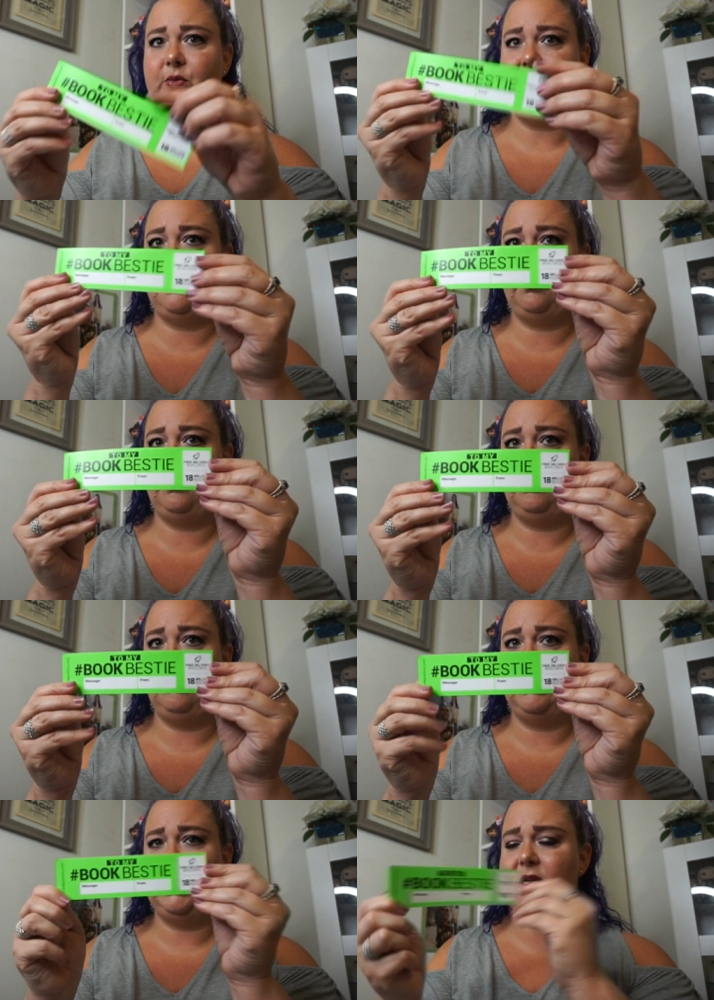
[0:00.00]
with
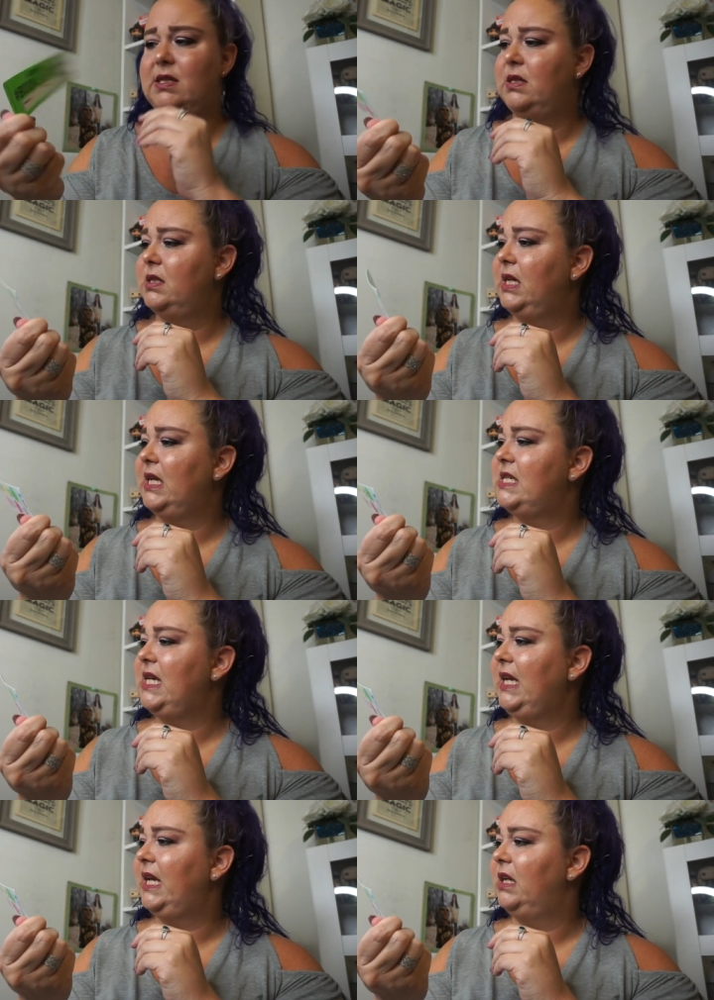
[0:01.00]
this. It's like a
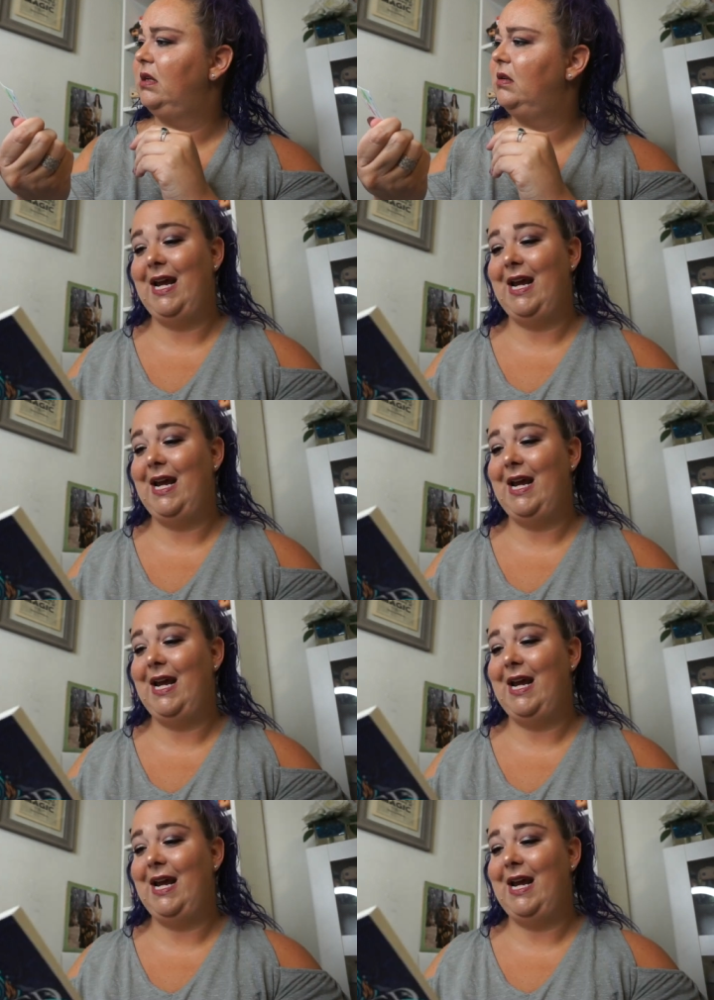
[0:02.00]
ticket.